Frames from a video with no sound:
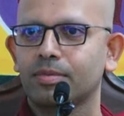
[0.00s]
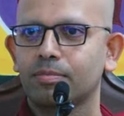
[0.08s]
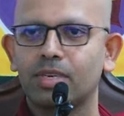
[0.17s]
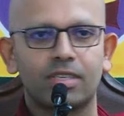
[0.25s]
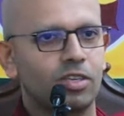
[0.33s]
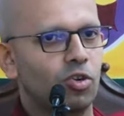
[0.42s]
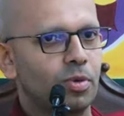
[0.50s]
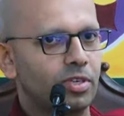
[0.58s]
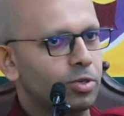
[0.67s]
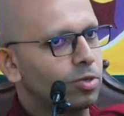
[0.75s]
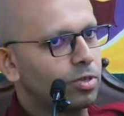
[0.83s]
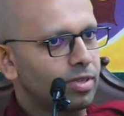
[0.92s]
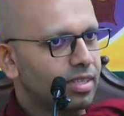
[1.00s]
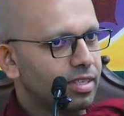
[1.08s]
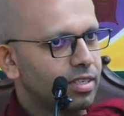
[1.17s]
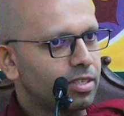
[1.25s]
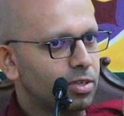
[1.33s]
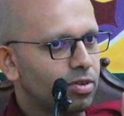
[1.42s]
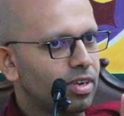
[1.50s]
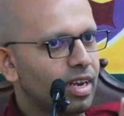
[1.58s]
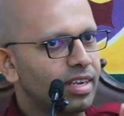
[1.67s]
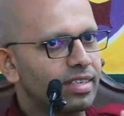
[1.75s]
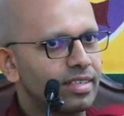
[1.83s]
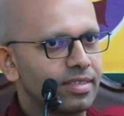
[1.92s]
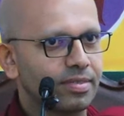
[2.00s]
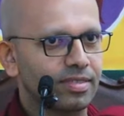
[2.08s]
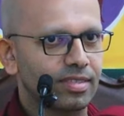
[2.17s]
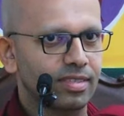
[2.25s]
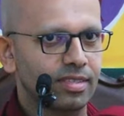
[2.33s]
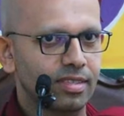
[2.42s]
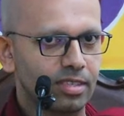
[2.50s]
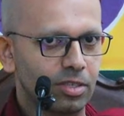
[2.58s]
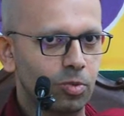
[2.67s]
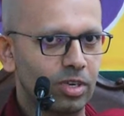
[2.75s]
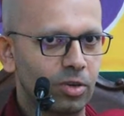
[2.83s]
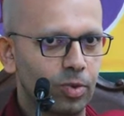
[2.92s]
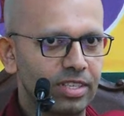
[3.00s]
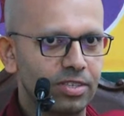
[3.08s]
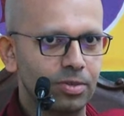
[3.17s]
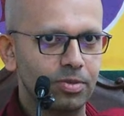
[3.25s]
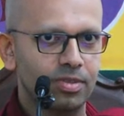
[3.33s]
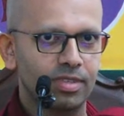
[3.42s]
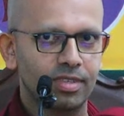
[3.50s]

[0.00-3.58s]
But no one told you that this is your reality, this is what awaits you.